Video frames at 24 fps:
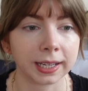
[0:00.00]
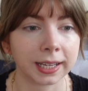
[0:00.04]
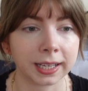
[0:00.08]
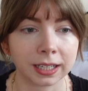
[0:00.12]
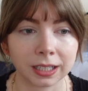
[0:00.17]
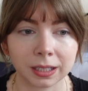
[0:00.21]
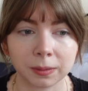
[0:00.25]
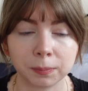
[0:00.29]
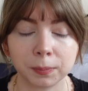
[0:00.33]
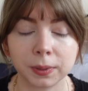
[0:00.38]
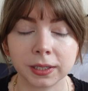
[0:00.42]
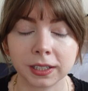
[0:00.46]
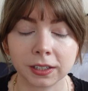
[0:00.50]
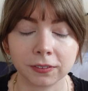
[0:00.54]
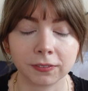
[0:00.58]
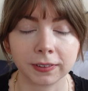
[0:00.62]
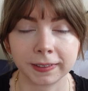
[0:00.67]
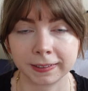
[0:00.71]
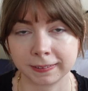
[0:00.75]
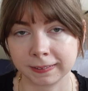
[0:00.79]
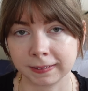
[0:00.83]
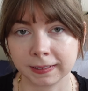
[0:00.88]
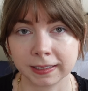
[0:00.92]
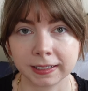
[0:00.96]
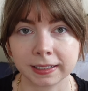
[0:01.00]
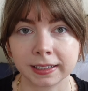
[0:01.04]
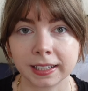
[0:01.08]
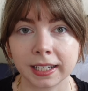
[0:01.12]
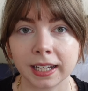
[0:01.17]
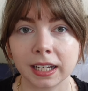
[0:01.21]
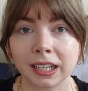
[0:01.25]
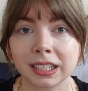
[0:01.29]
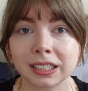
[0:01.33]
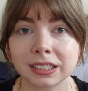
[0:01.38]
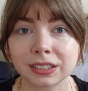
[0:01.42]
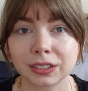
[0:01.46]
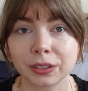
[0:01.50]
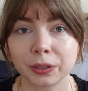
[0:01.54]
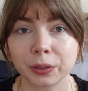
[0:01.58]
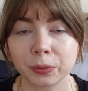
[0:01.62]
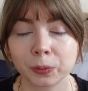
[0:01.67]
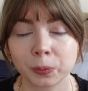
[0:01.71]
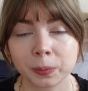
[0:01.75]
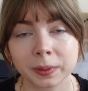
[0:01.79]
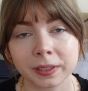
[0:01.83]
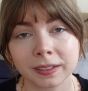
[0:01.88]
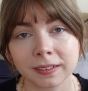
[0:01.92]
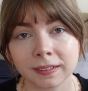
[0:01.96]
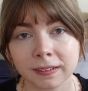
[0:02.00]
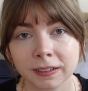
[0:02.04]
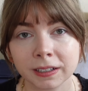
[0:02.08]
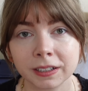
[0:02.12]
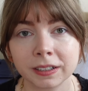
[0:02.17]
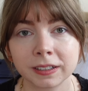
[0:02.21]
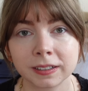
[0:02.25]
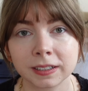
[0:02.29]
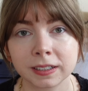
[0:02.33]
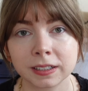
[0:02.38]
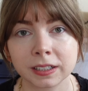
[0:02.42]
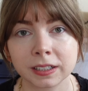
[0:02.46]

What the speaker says: any big event like that, so it will be a learning